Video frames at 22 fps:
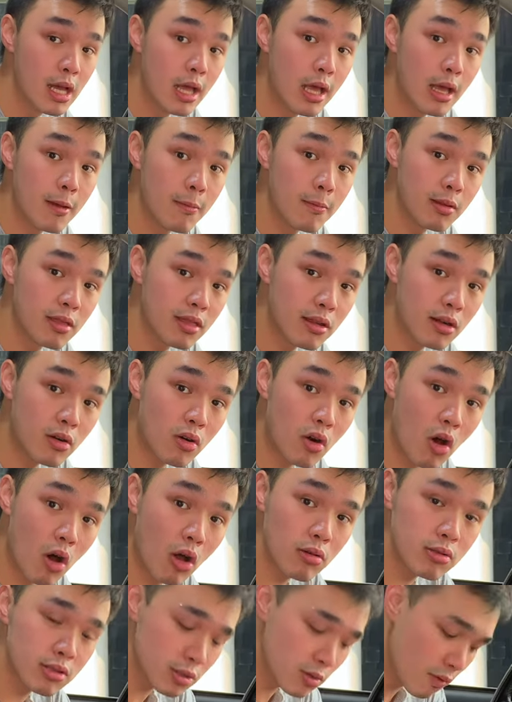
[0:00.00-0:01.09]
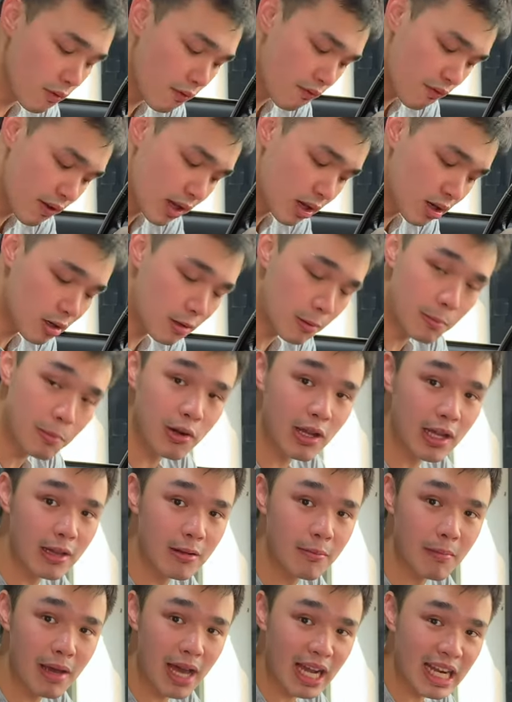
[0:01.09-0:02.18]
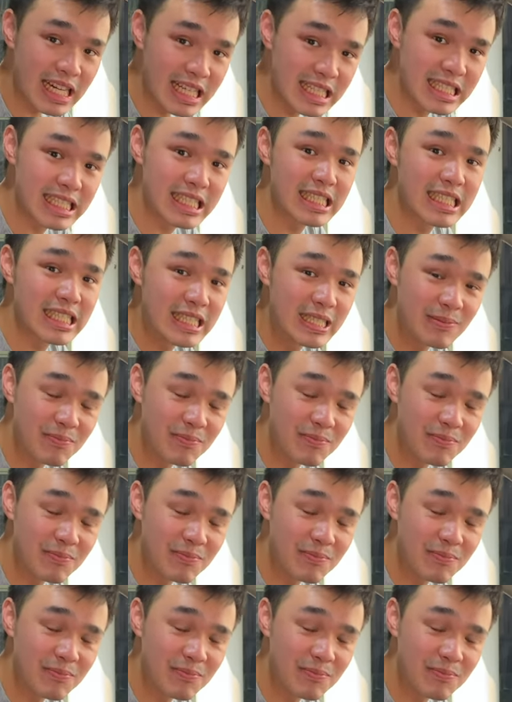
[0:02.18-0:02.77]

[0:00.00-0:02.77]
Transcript: but they're also fingerprint magnets.